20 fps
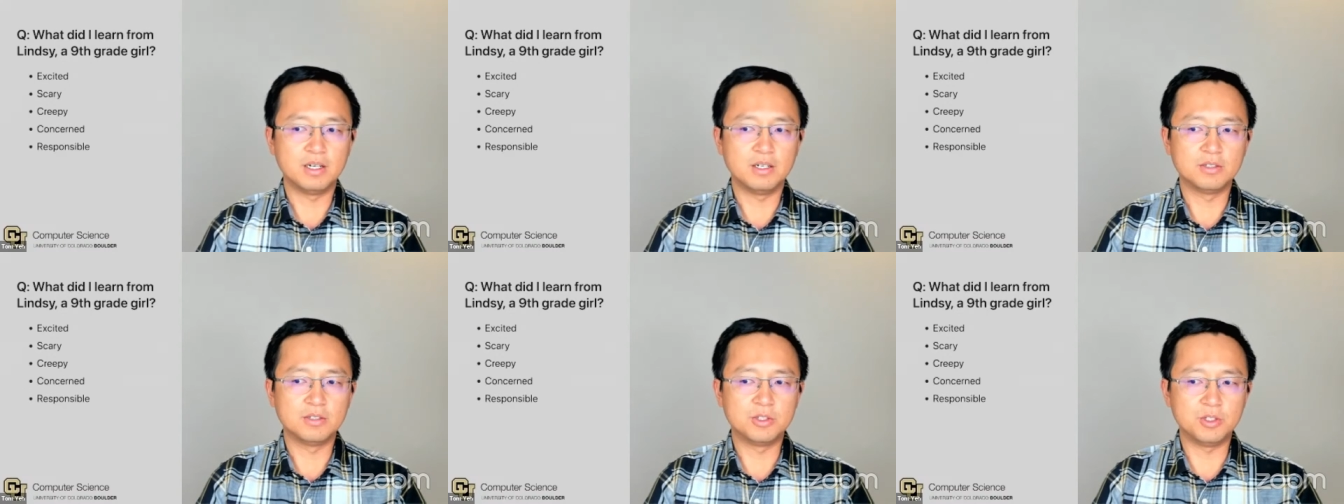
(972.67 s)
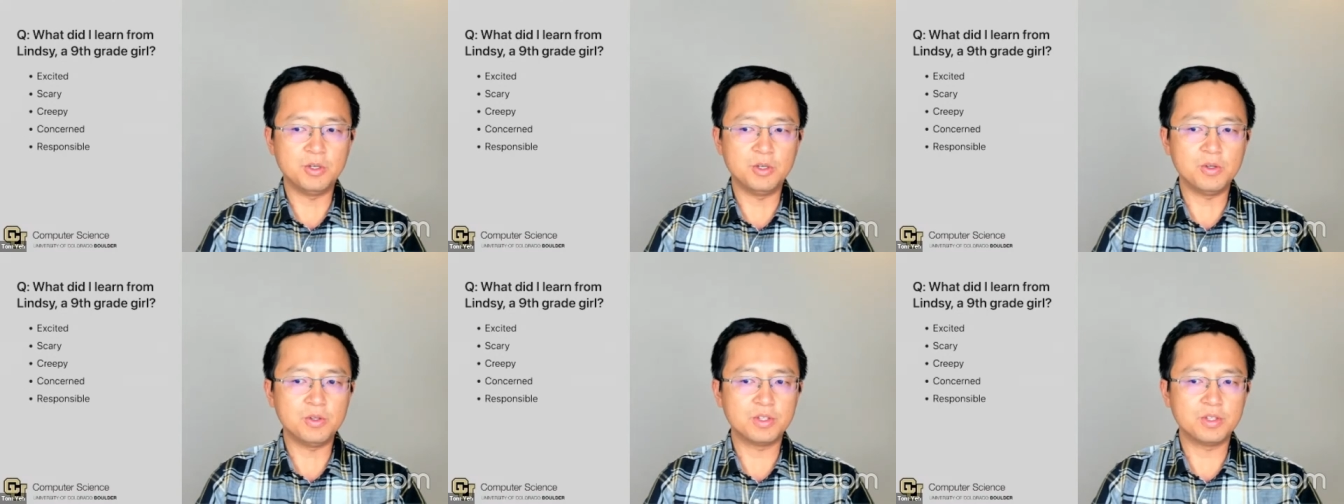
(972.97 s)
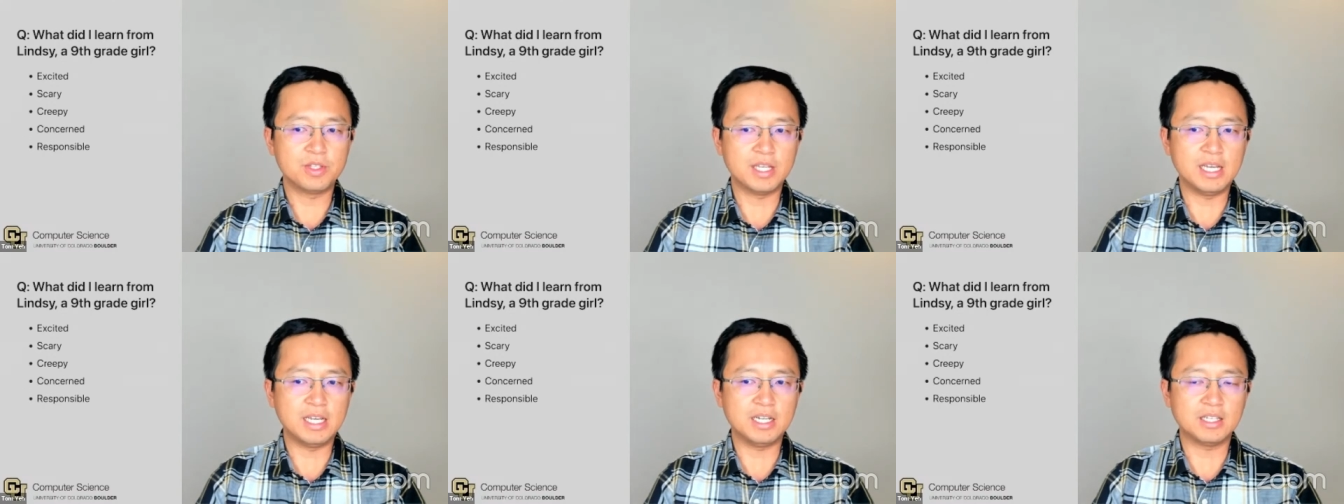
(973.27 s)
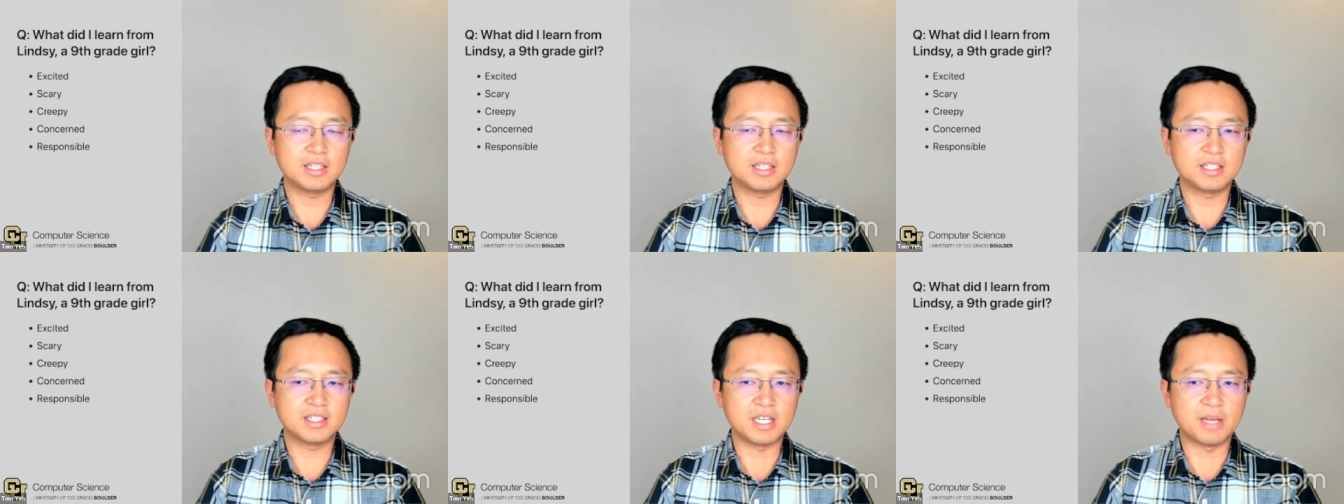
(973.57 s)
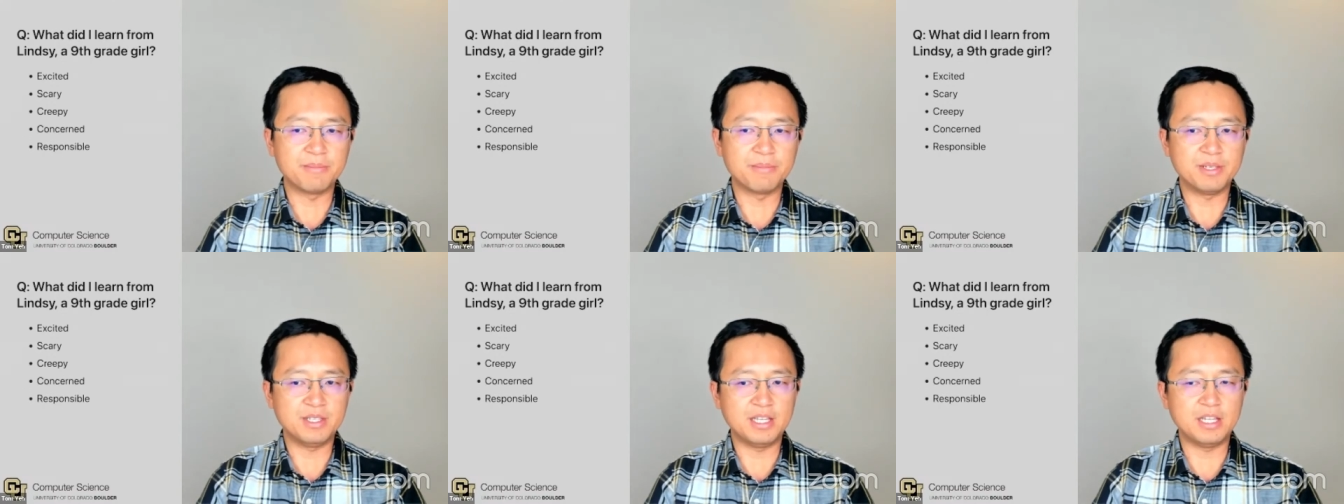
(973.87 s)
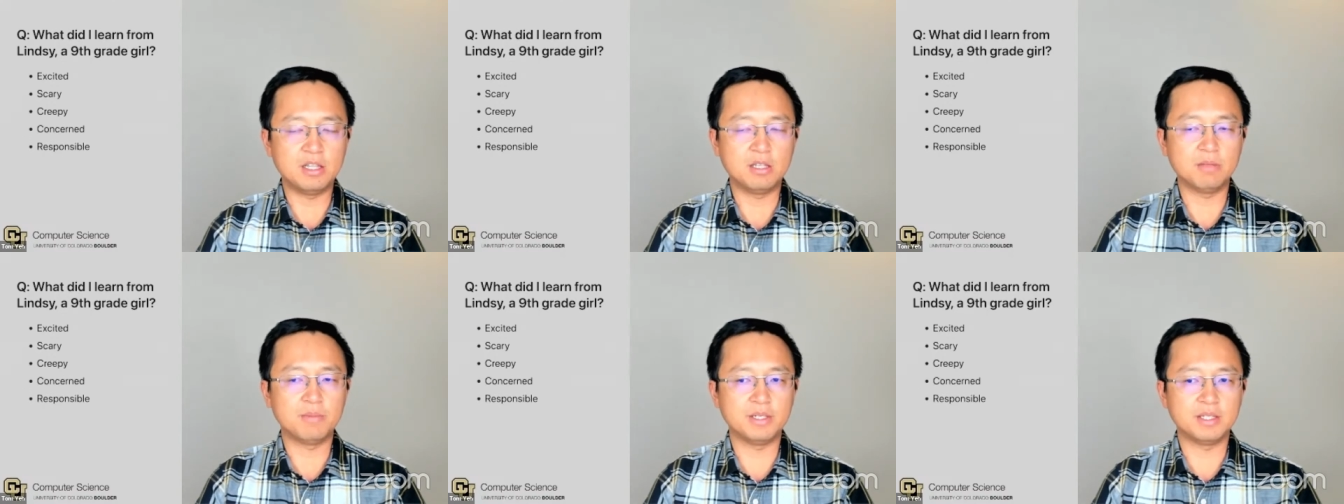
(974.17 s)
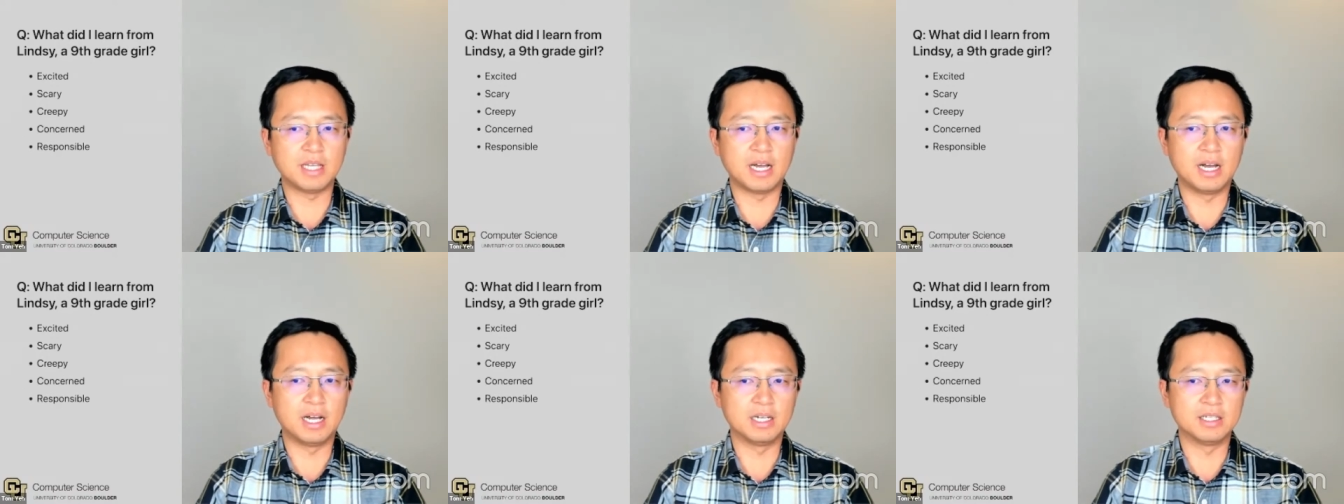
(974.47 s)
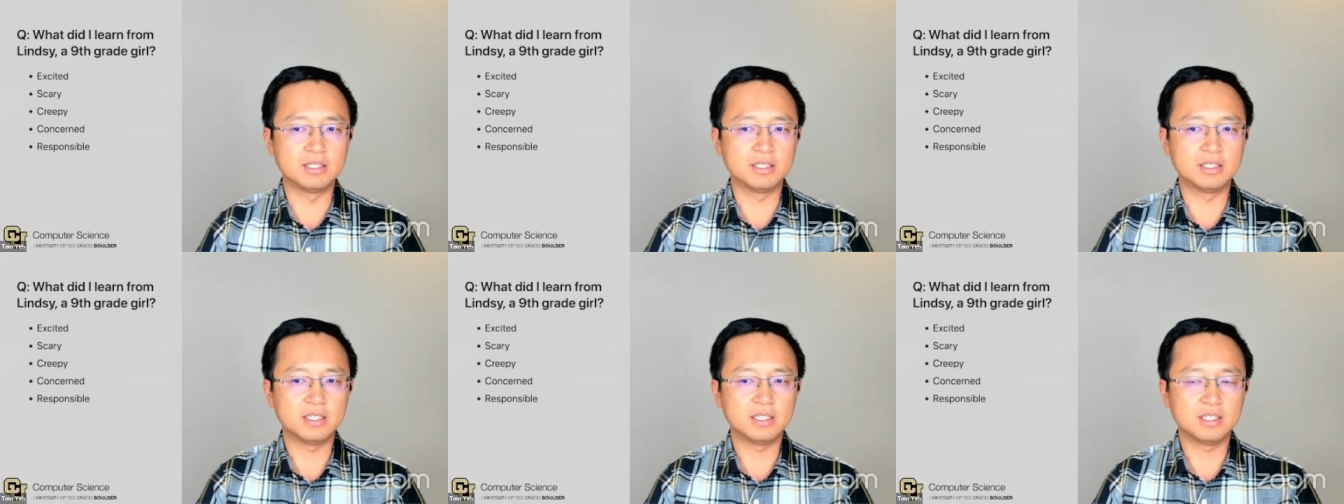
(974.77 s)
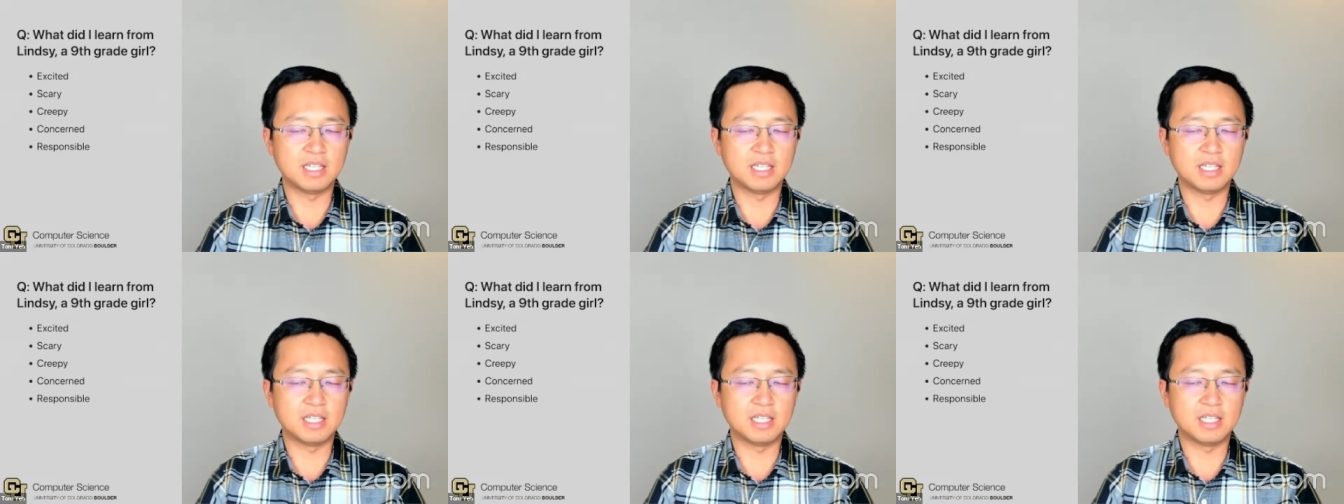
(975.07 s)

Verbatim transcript: do you think something needs to be done?